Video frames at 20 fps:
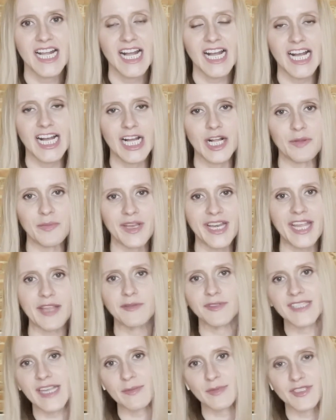And he
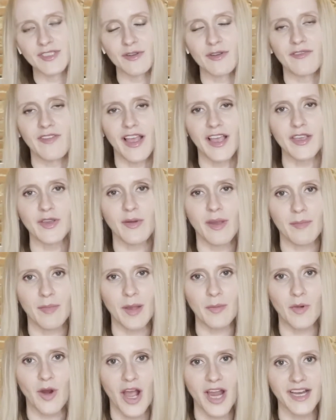was able to evaluate
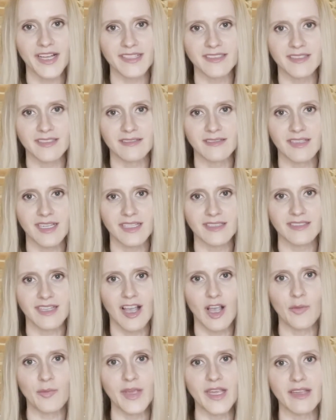my product and
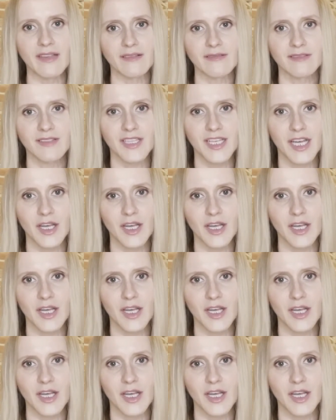tell me,